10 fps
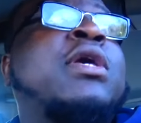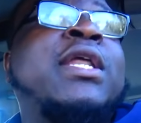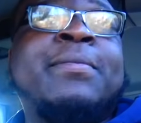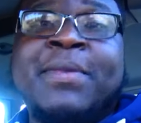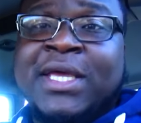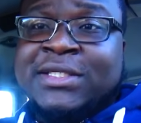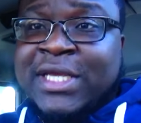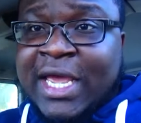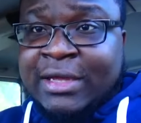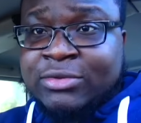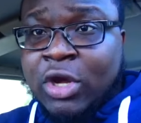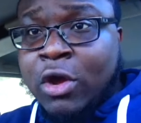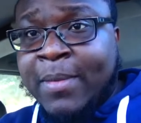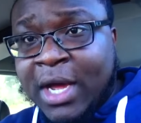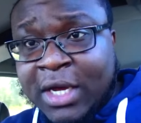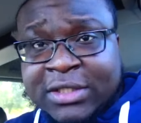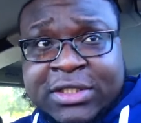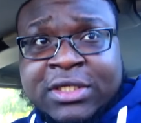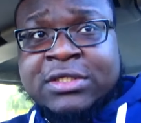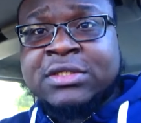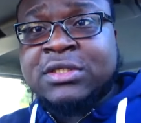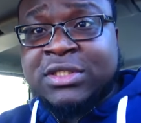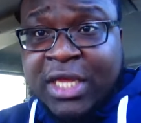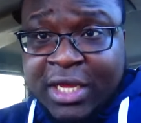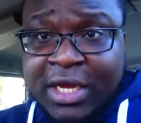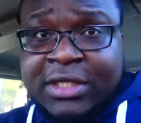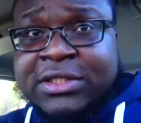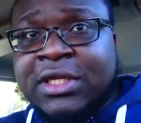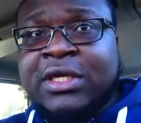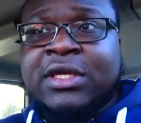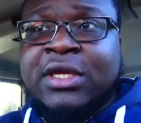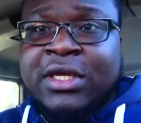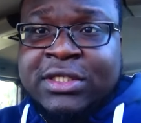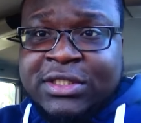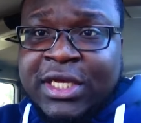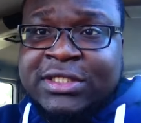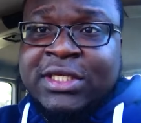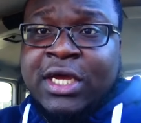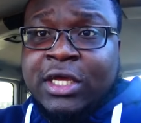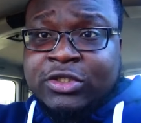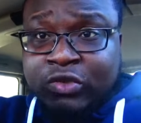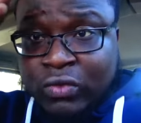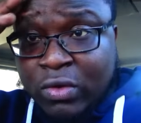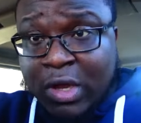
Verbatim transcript: In the meantime, to all my hustlers, stay hustling. JT Hustle